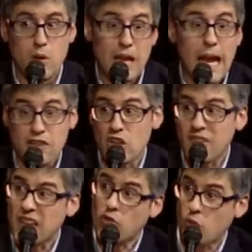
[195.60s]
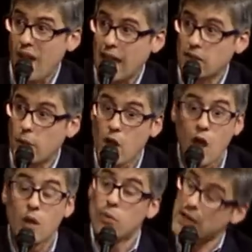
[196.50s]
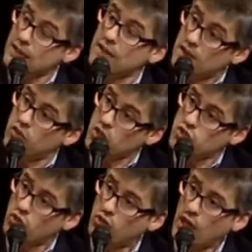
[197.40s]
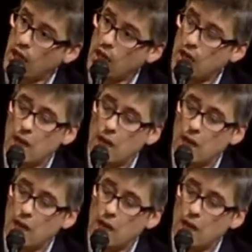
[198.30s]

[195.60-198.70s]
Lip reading: okay, actually, I think it's great." And they went, "Really? That's interesting."